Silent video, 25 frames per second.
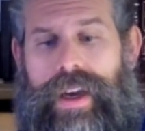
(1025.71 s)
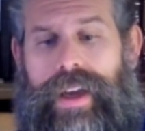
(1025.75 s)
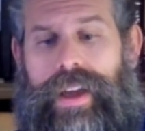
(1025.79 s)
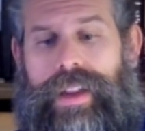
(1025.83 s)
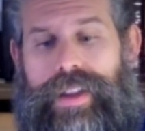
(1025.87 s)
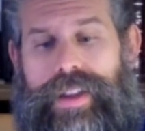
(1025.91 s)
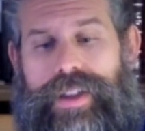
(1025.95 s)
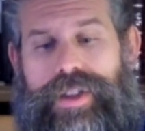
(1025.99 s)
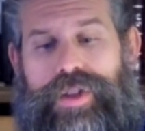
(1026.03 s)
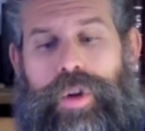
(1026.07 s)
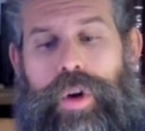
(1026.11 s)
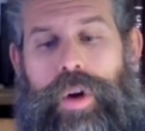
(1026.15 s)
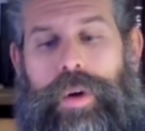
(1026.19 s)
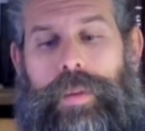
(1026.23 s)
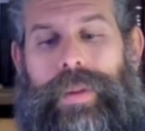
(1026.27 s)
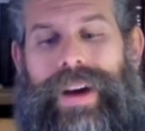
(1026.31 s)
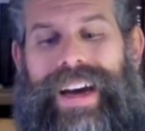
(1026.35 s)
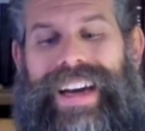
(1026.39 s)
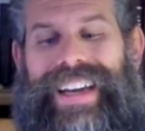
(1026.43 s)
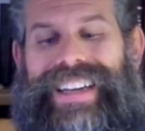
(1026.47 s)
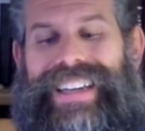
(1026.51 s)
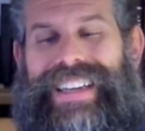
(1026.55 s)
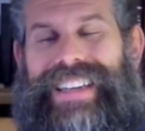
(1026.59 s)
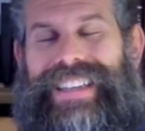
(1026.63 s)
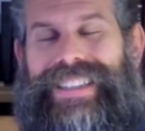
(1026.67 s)
This
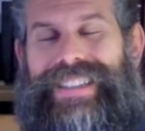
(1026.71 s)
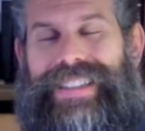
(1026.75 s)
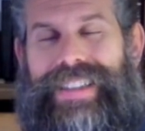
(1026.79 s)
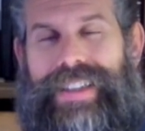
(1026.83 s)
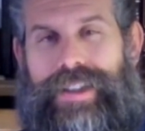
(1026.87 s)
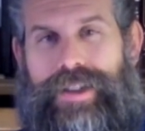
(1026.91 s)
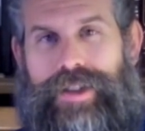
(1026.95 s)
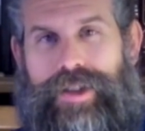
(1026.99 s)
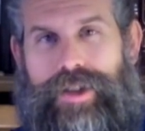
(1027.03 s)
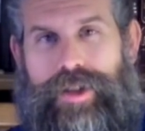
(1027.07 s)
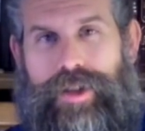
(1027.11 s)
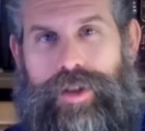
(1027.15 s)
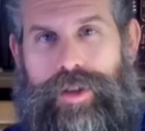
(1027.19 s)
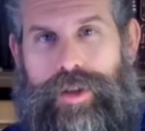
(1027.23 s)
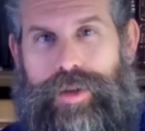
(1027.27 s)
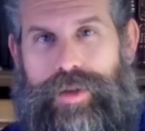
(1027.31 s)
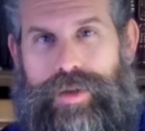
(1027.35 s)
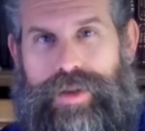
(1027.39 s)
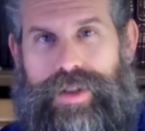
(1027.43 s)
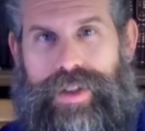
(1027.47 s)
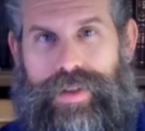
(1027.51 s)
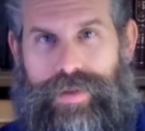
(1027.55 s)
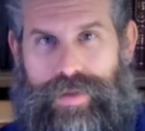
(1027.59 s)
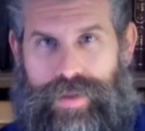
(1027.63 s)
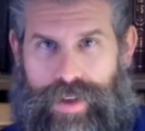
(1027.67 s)
korban is
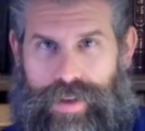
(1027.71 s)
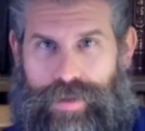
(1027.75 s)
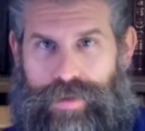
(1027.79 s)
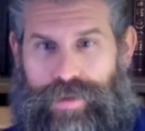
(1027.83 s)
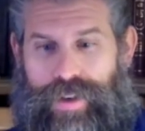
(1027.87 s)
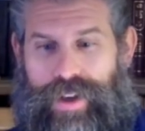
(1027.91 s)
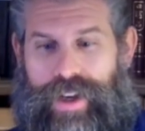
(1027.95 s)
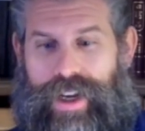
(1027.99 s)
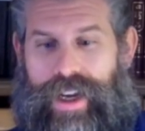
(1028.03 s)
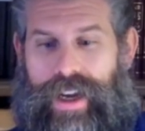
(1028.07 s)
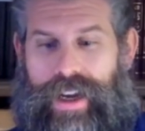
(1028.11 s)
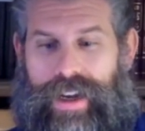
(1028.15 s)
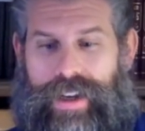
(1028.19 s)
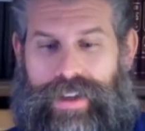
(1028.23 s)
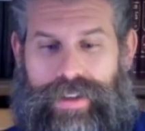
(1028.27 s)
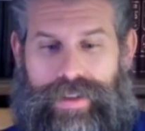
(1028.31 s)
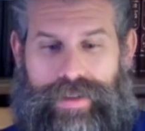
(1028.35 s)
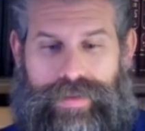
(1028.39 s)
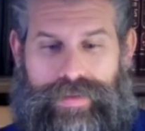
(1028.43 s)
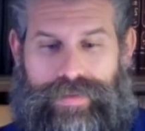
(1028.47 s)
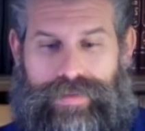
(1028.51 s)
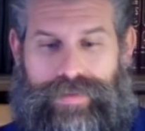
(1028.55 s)
exclusively for God.